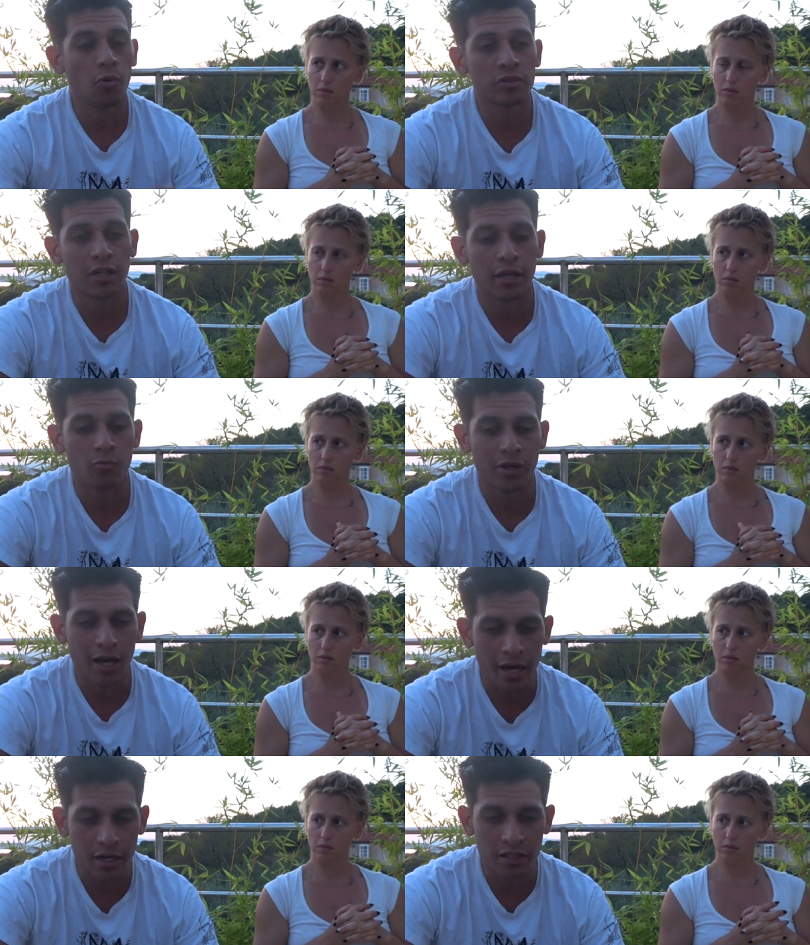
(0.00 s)
Speaker 1: was like we
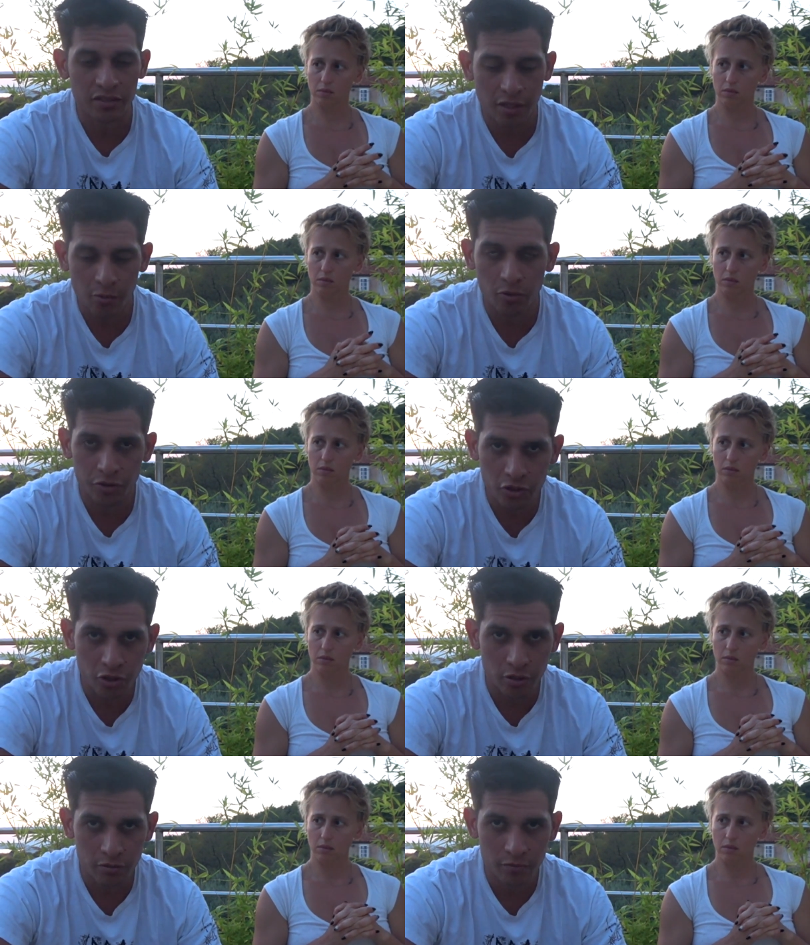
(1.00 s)
had a stable
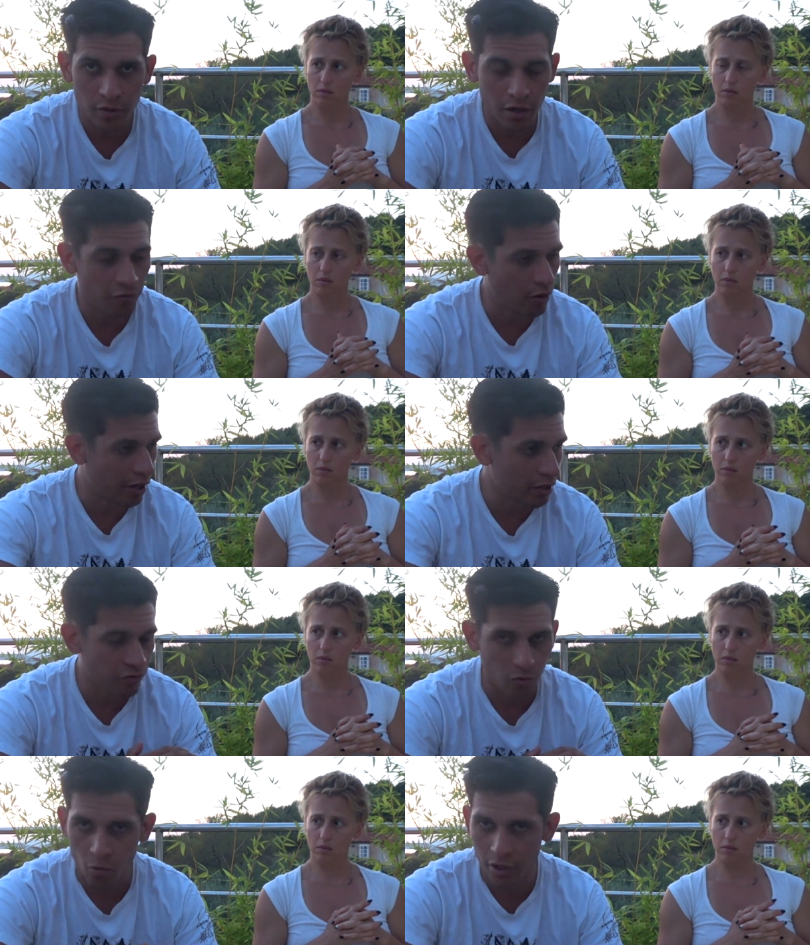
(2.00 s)
teacher and uh, for at least
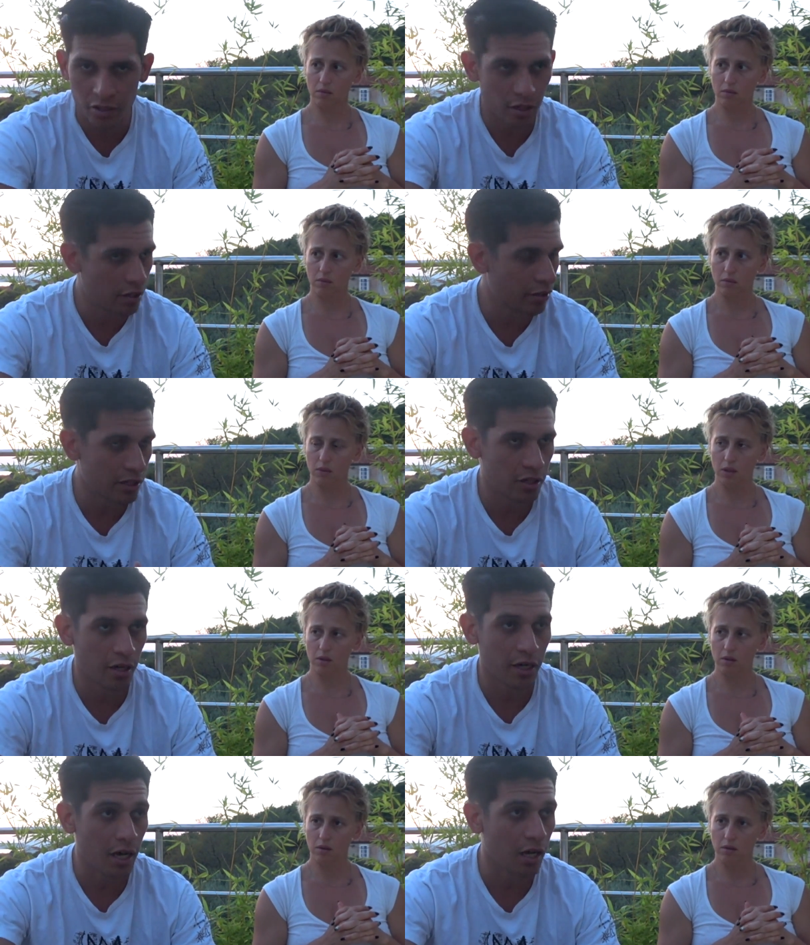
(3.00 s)
for one year, a year
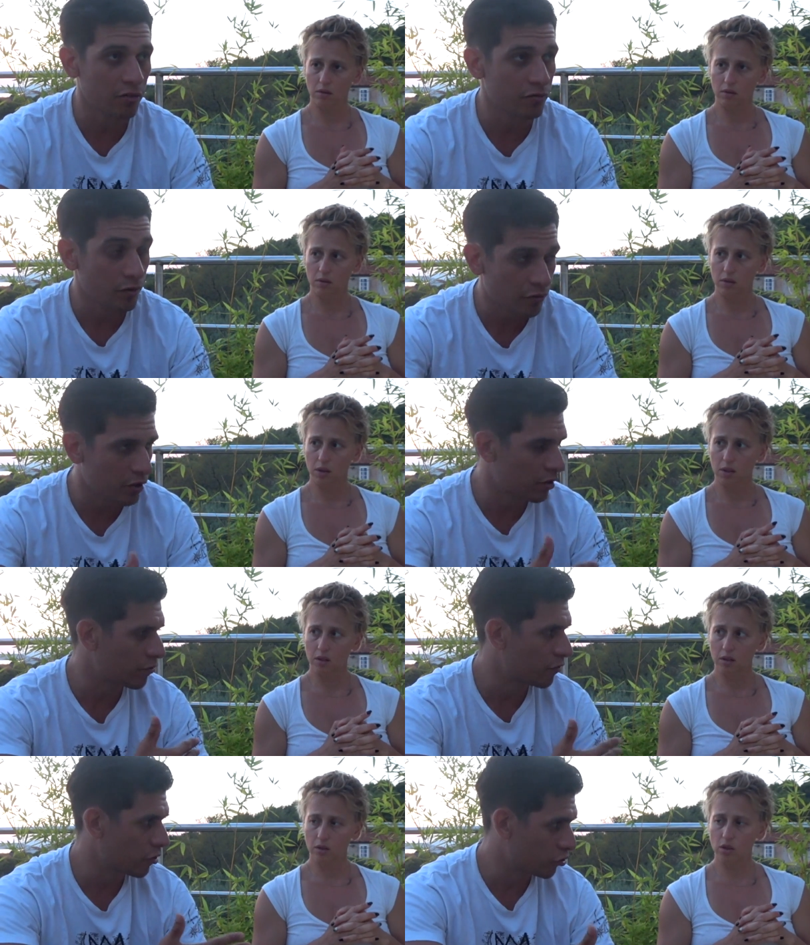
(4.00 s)
and a half,
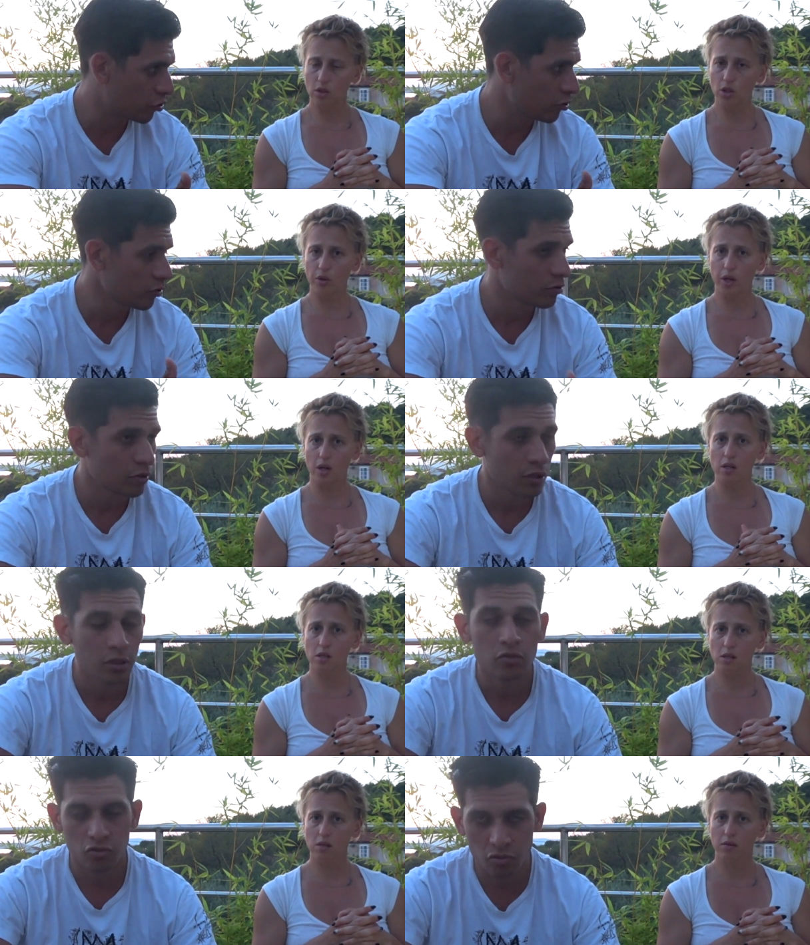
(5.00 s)
if not two. Two years.
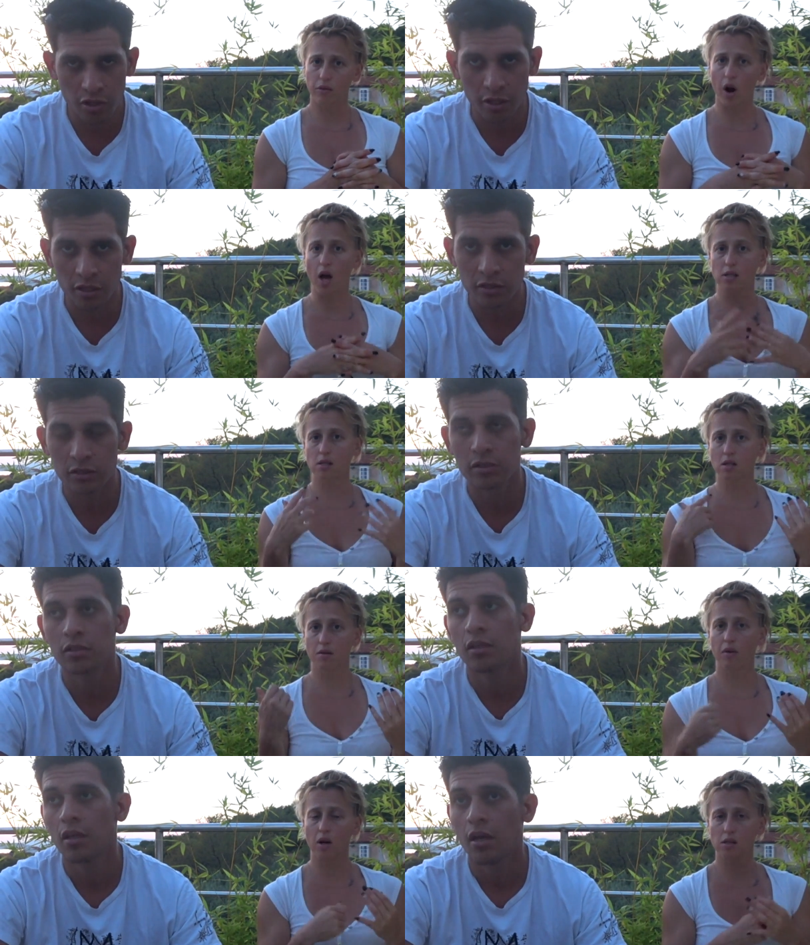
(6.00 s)
Speaker 2: Two years.
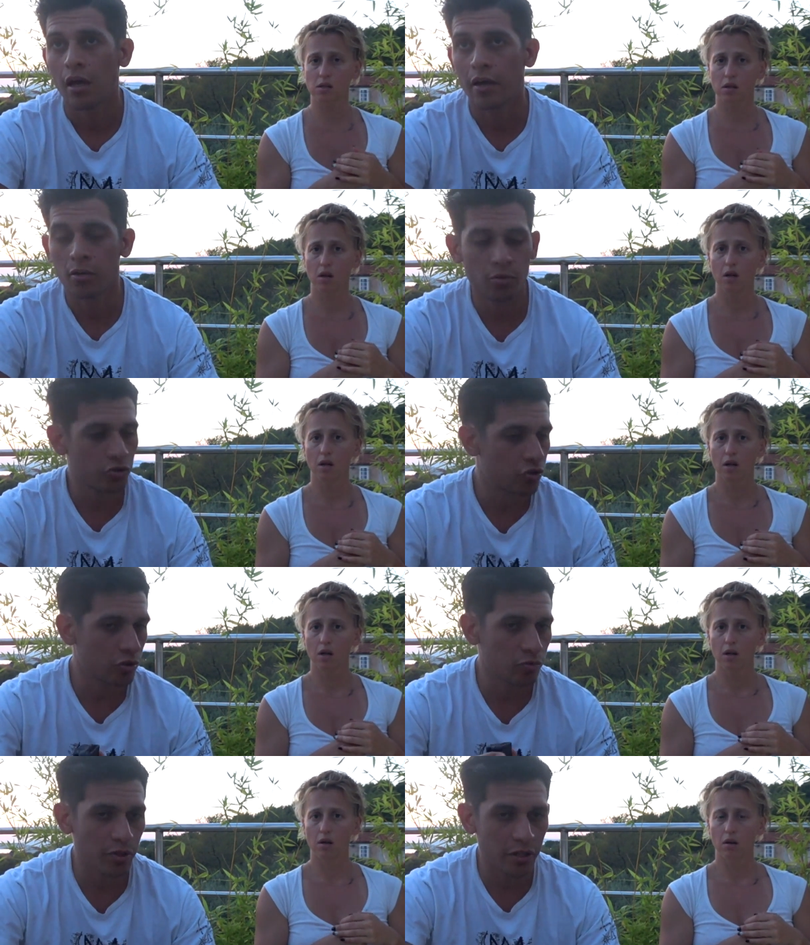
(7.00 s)
Us,
Speaker 1: And it was
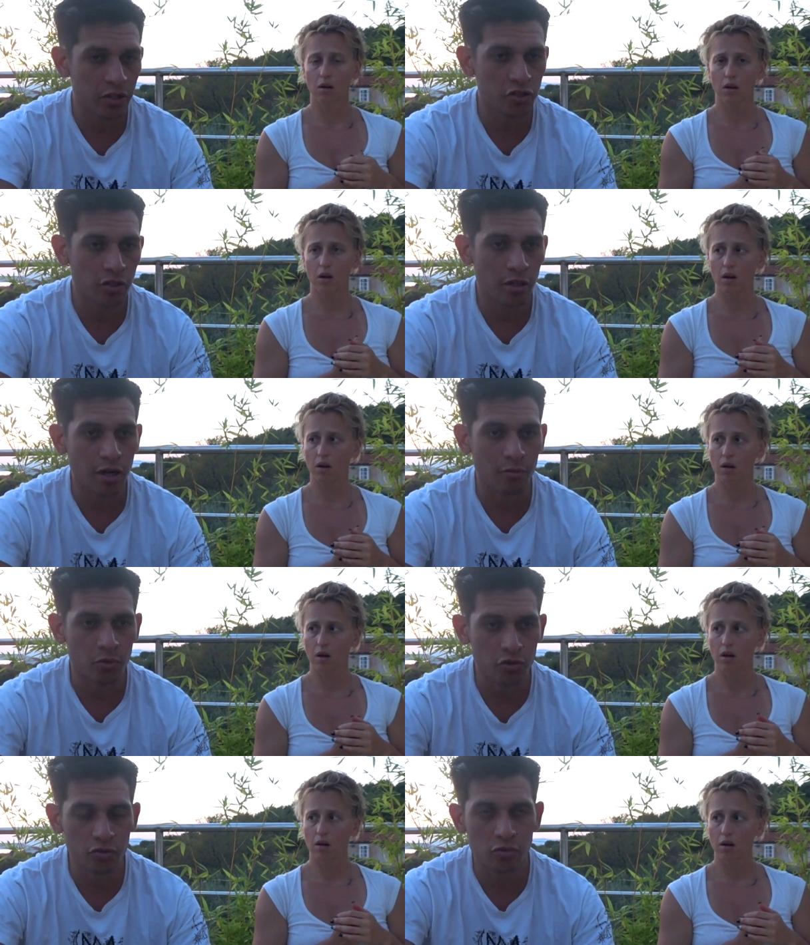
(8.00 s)
just with that teacher, and
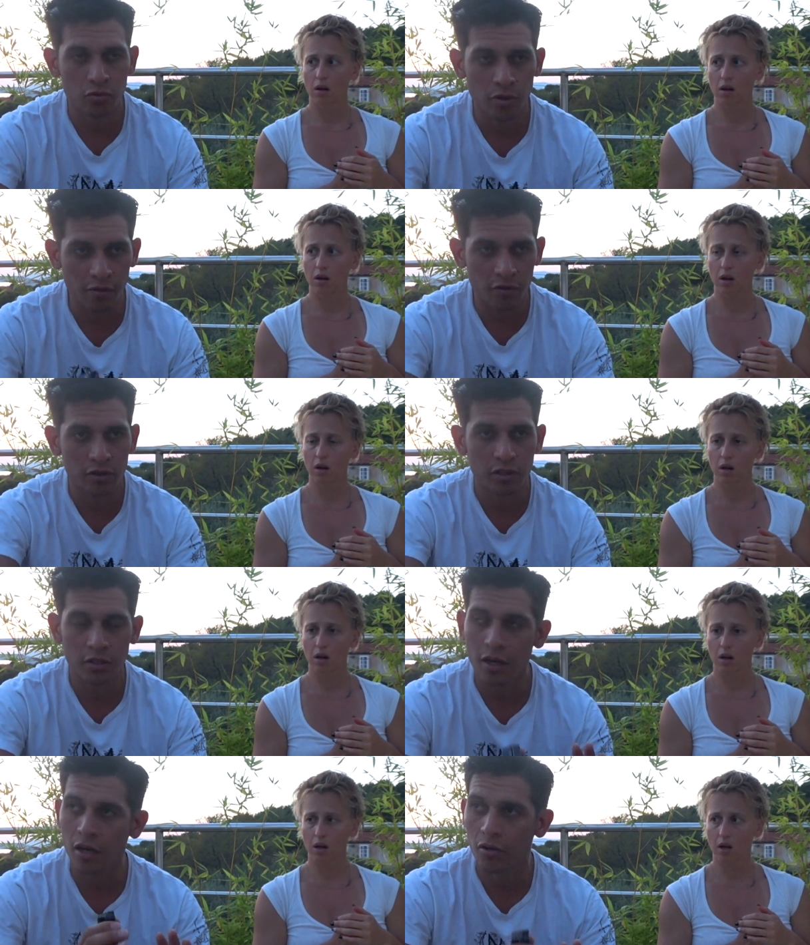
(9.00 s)
we used to do everything
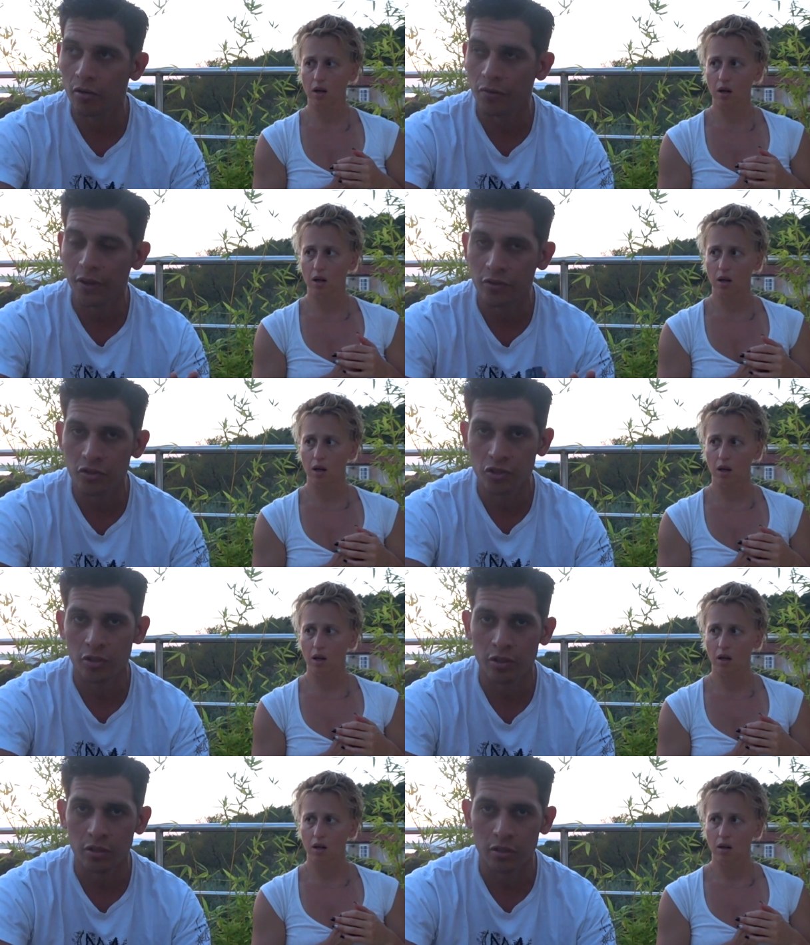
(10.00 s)
how the
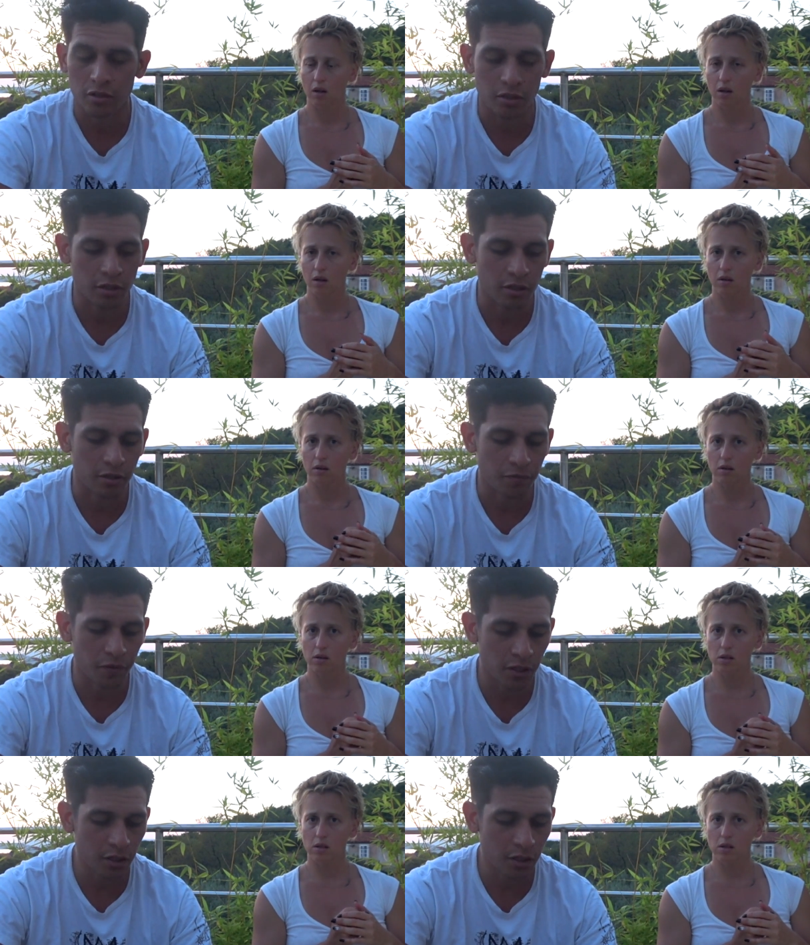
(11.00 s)
teacher uh, did